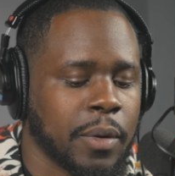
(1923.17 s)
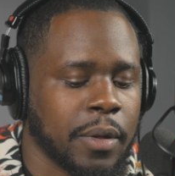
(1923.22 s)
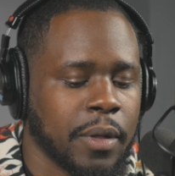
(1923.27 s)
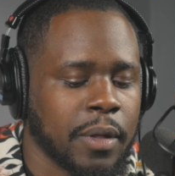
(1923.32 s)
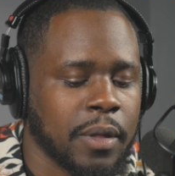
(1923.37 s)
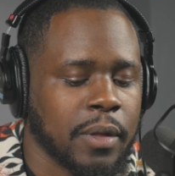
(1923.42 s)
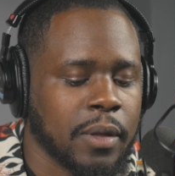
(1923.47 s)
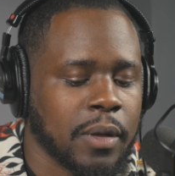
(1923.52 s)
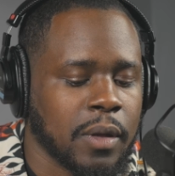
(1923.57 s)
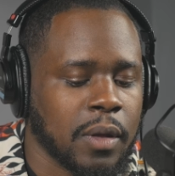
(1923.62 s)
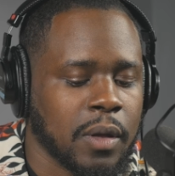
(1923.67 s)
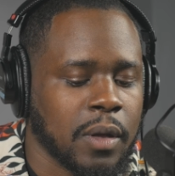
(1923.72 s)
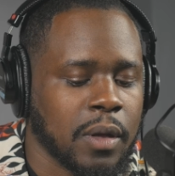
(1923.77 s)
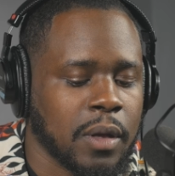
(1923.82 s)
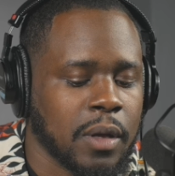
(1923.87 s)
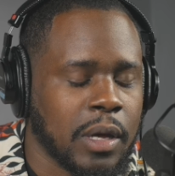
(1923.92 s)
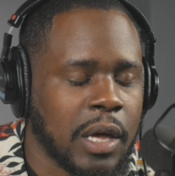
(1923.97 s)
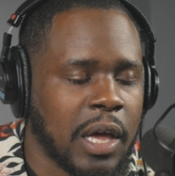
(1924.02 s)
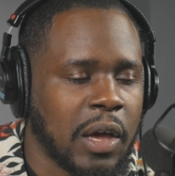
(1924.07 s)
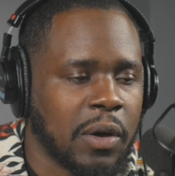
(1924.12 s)
with.
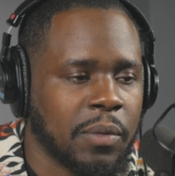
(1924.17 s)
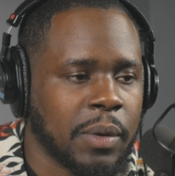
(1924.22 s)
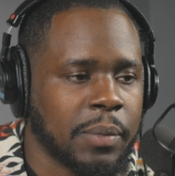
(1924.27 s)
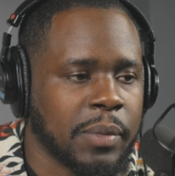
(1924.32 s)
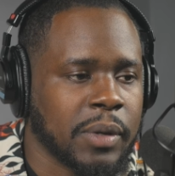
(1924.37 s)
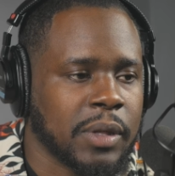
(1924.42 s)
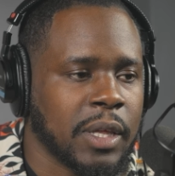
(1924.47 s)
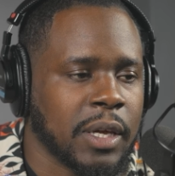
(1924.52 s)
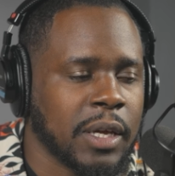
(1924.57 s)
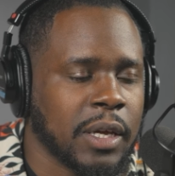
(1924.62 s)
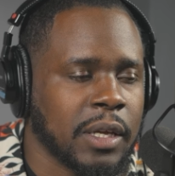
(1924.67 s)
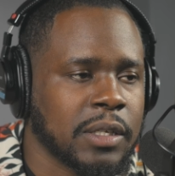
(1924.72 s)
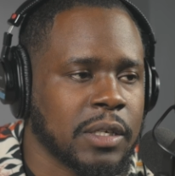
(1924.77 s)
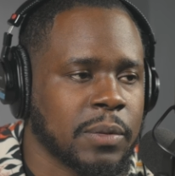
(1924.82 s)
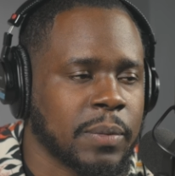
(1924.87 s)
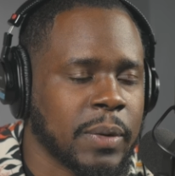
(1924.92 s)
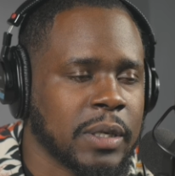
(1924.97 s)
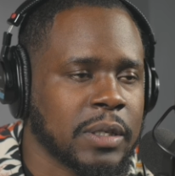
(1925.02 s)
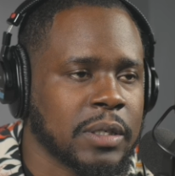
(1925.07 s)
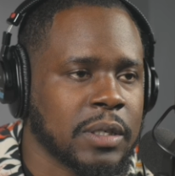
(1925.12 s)
I remember thinking to
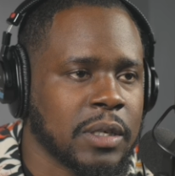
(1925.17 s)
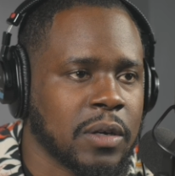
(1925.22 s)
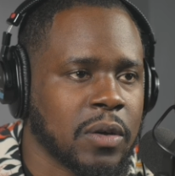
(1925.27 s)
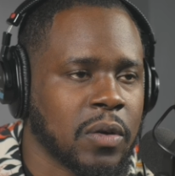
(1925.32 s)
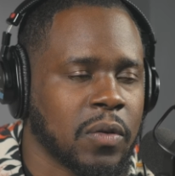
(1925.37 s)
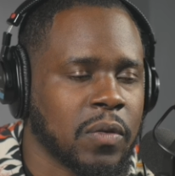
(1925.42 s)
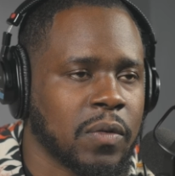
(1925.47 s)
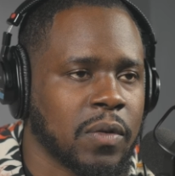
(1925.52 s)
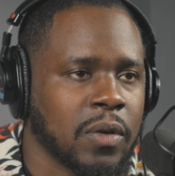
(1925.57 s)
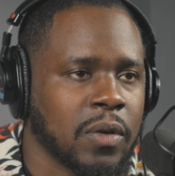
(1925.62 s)
myself,